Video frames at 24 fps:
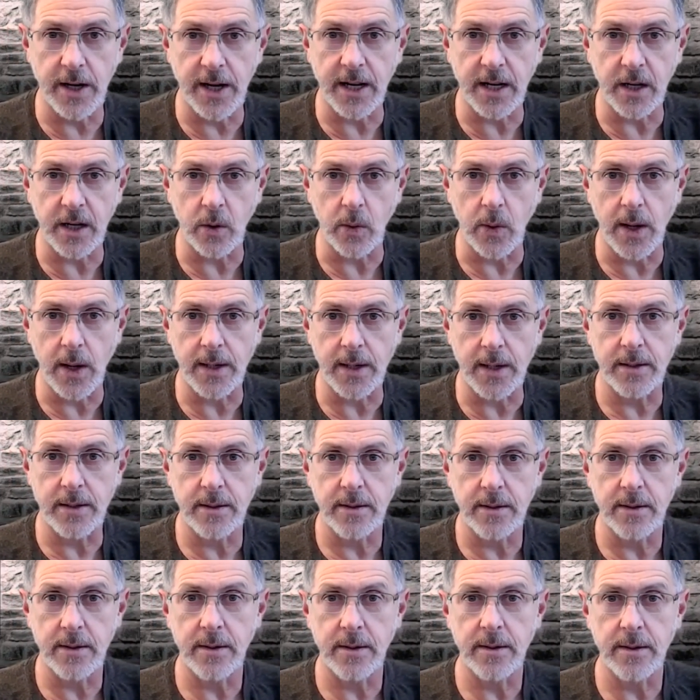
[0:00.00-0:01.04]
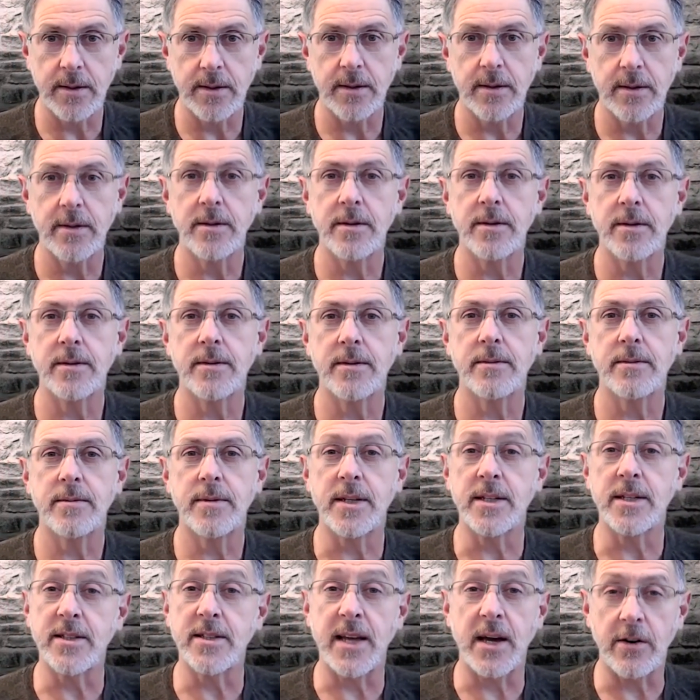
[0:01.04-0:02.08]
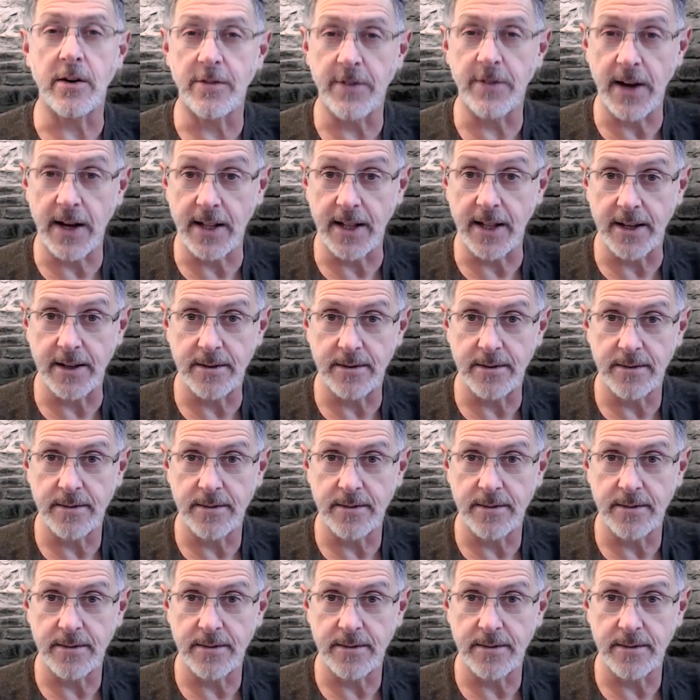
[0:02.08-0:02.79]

anyone, is now a felon.